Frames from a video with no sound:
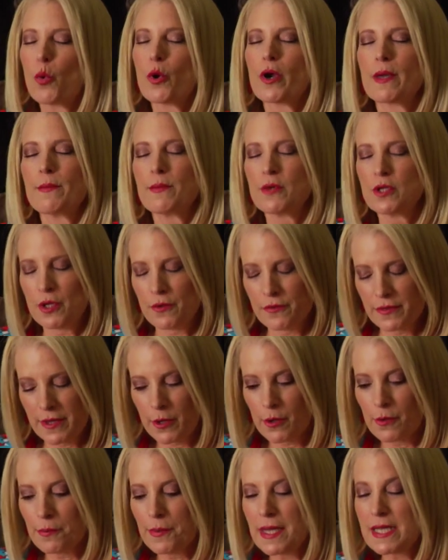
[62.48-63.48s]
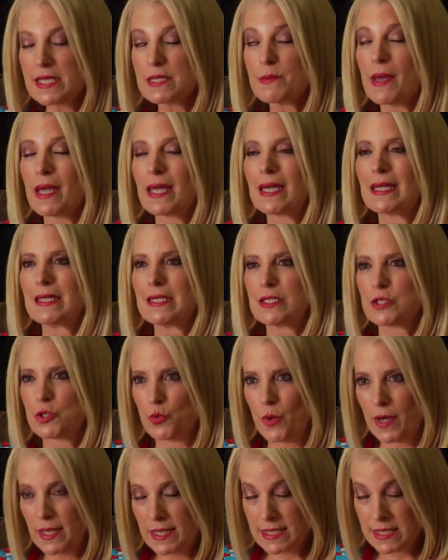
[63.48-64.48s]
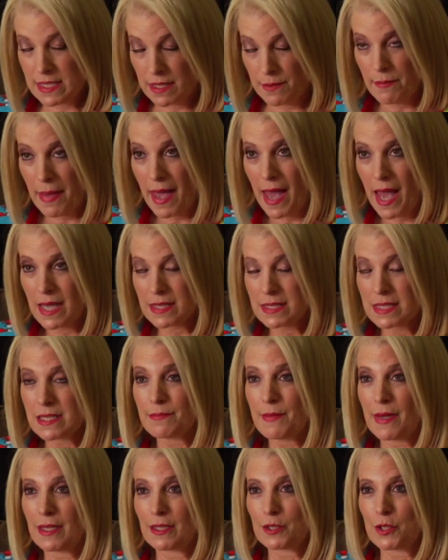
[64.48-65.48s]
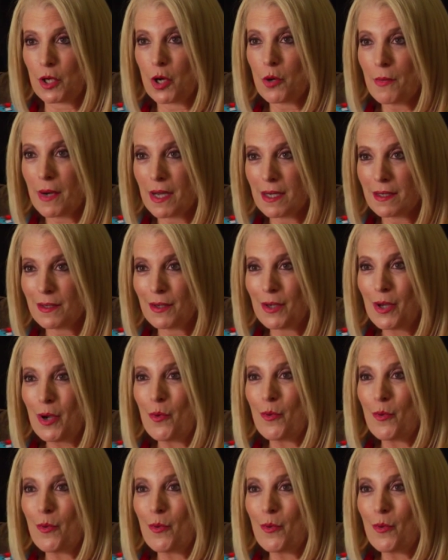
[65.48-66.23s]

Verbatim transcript: Where immunotherapy is making its greatest impact in melanoma,